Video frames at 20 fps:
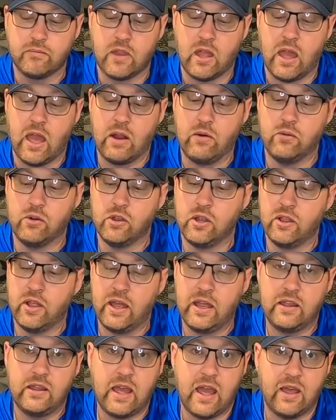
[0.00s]
I really
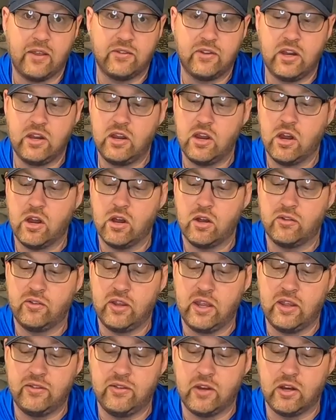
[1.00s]
like casting gear. It's
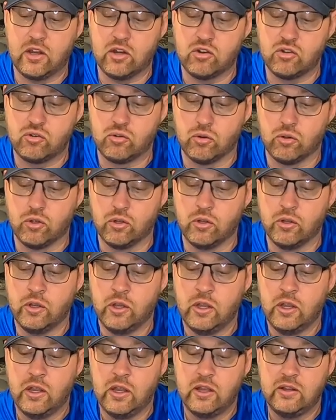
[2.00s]
easy to control
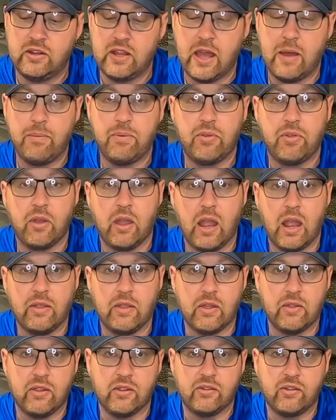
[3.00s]
depth, and
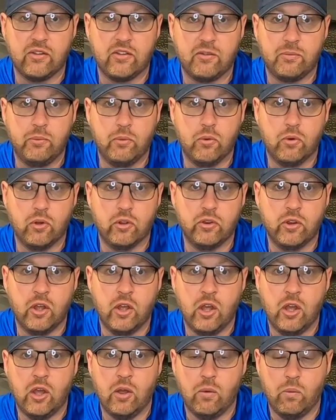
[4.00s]
then this is spooled
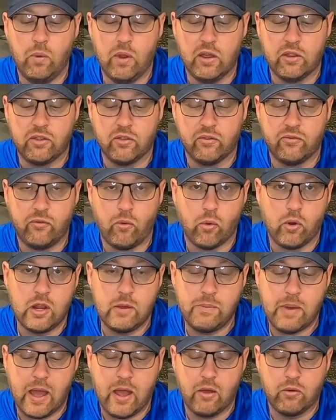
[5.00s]
with
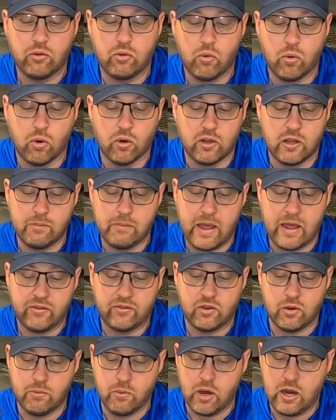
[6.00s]
40-pound Cortland
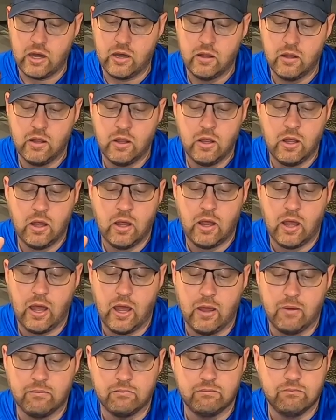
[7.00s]
Master braid.
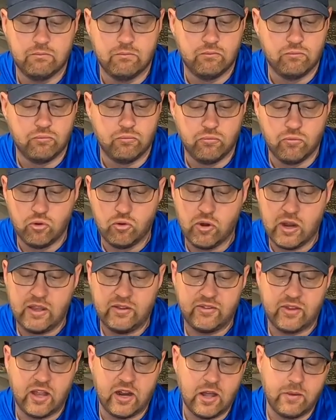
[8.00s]
Great
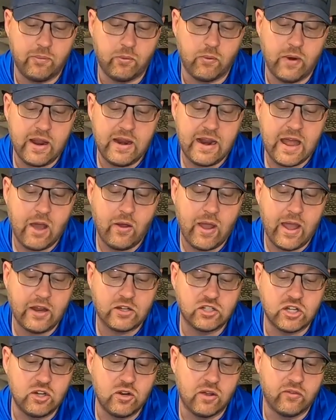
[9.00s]
setup. Right now I
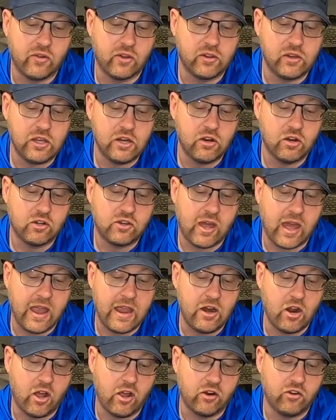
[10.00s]
actually do have a leader
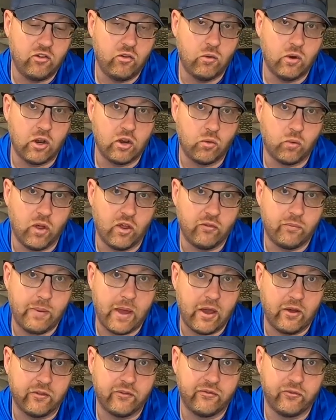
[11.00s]
tied onto it, a
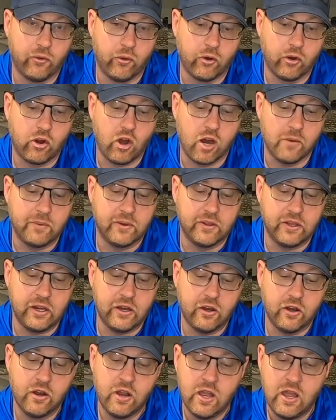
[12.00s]
12-pound fluorocarbon
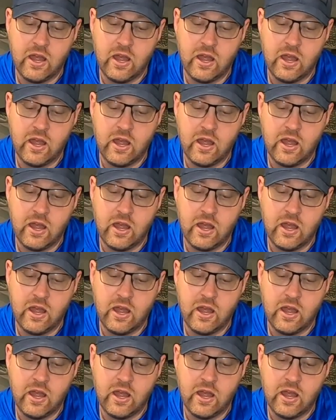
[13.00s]
leader.